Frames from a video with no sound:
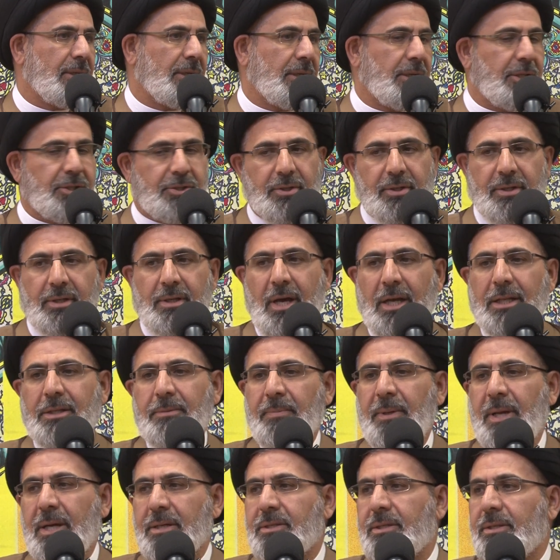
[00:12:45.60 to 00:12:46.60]
He should
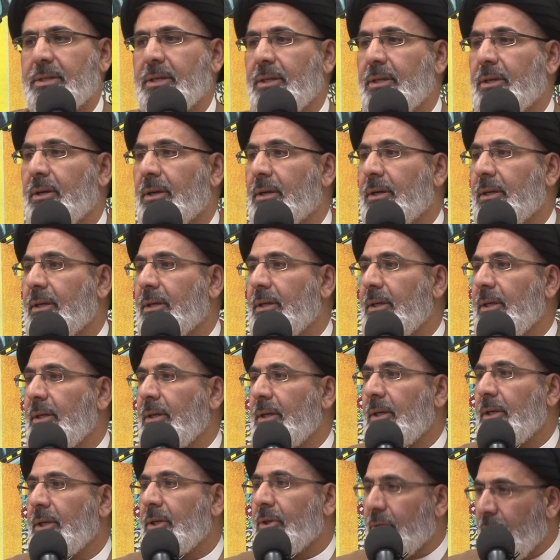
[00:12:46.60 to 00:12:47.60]
not be a sinner.
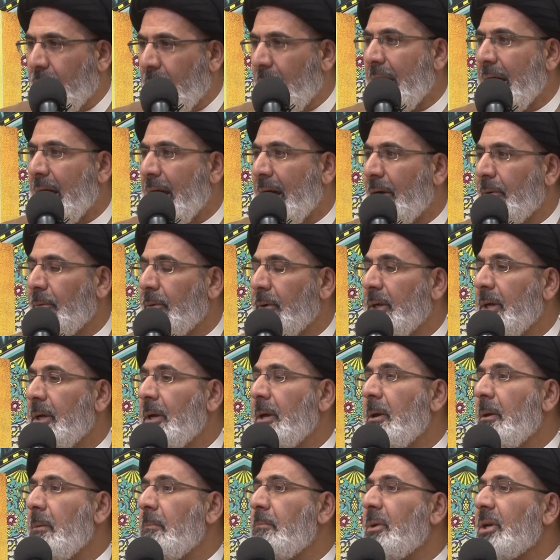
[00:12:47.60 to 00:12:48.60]
You know how?
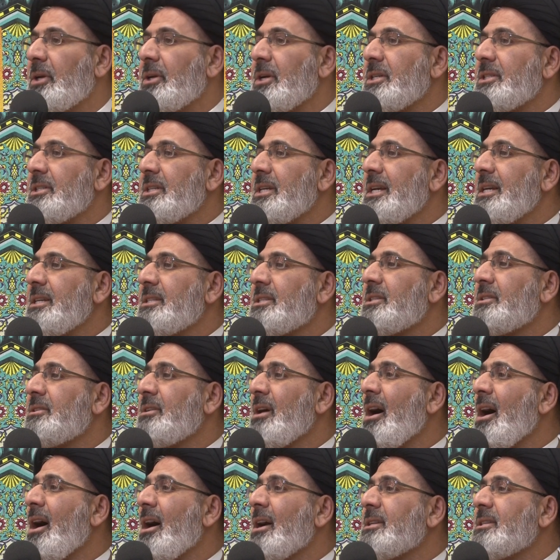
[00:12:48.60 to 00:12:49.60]
because he
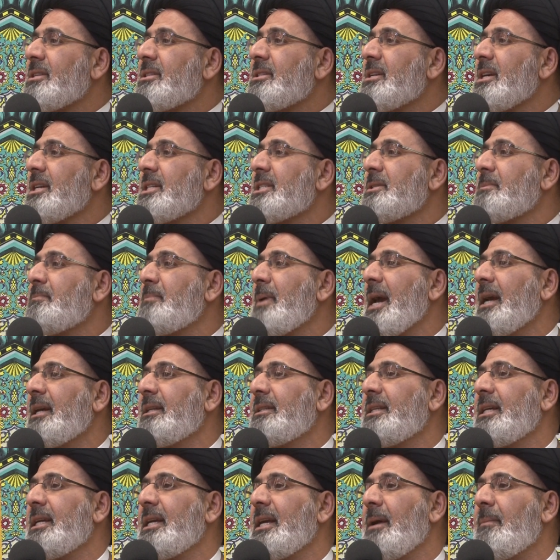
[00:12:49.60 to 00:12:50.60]
starts
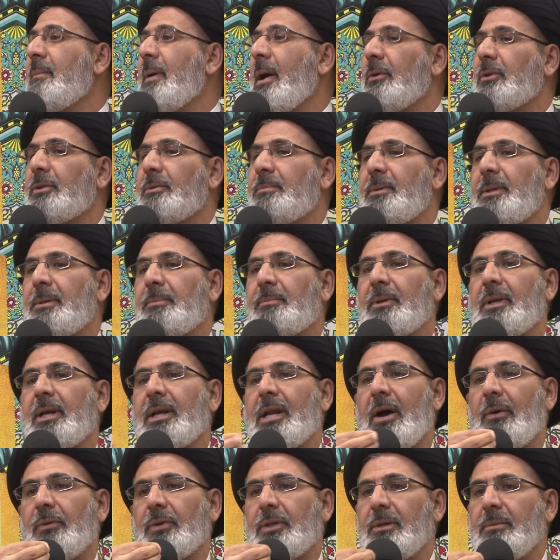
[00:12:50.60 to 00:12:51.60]
suspecting about people
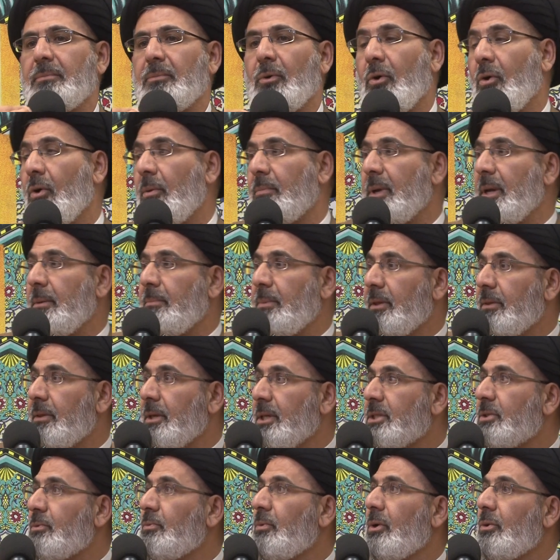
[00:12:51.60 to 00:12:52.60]
around him. Oh, maybe
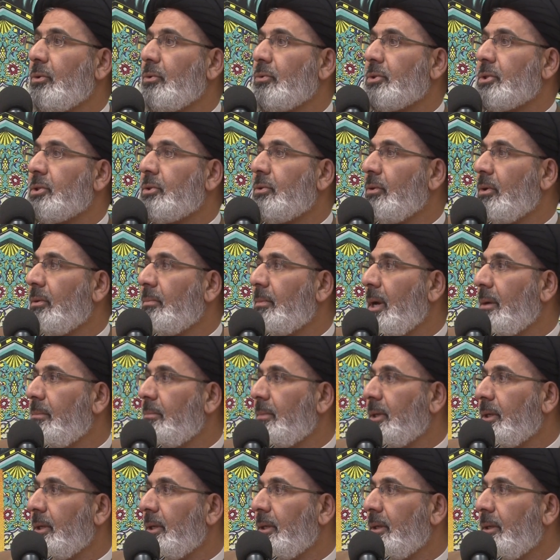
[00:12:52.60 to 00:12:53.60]
this one who stole my
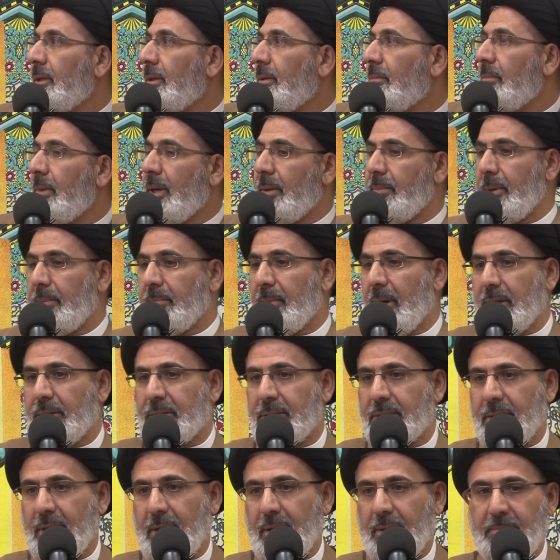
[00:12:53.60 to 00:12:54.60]
money, maybe my
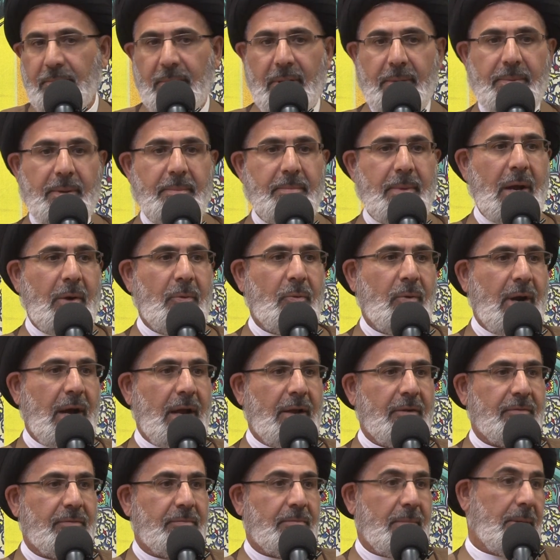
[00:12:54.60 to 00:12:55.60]
son, maybe my
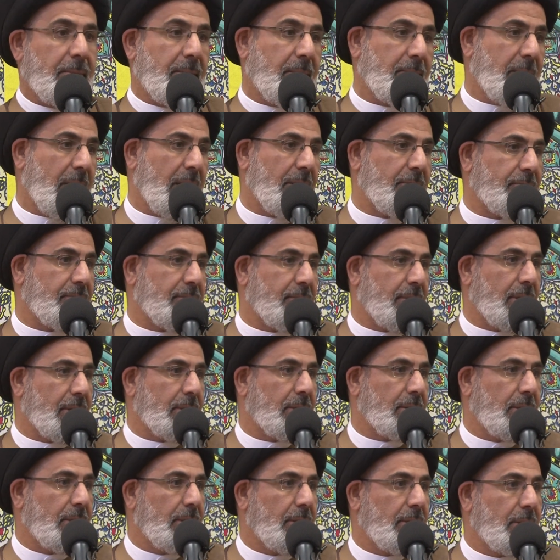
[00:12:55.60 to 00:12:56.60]
wife, maybe my
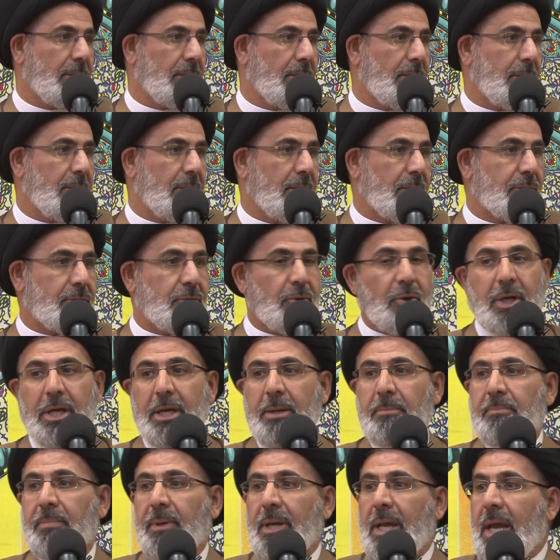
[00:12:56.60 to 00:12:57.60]
friend. So
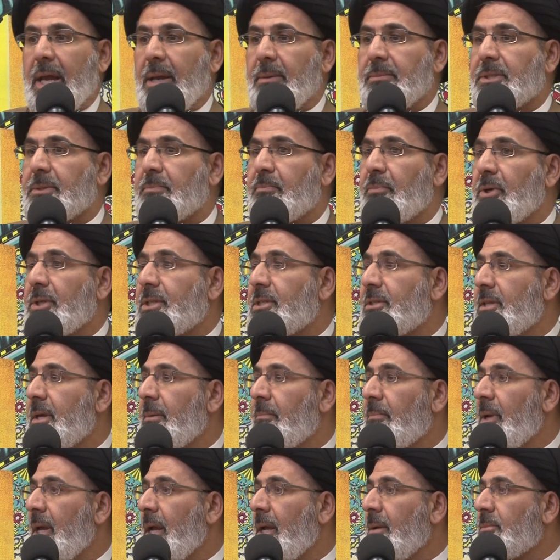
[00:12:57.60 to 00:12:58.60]
he blames, puts the
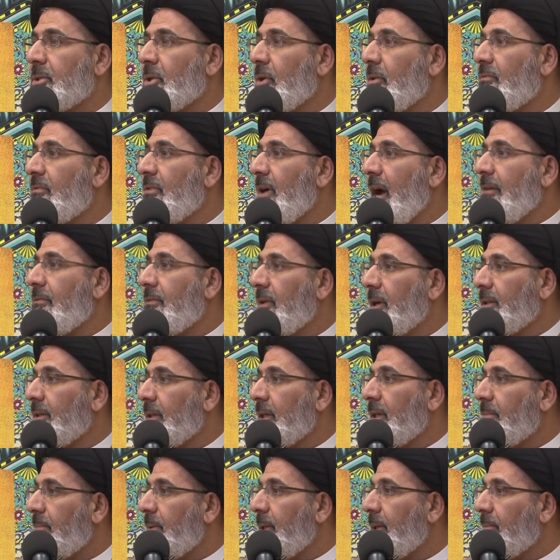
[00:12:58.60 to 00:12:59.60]
blames on
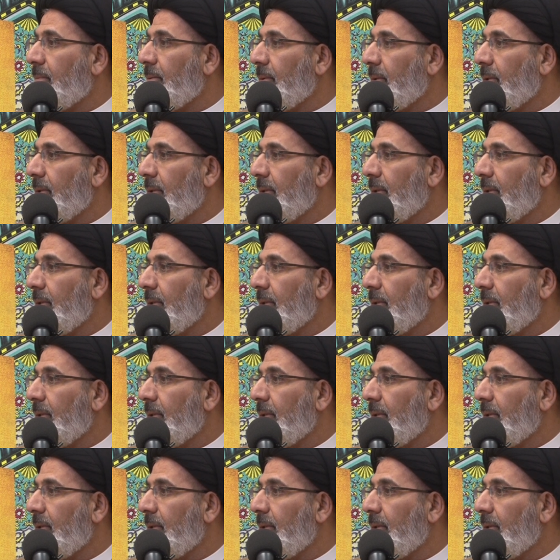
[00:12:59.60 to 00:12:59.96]
500 people.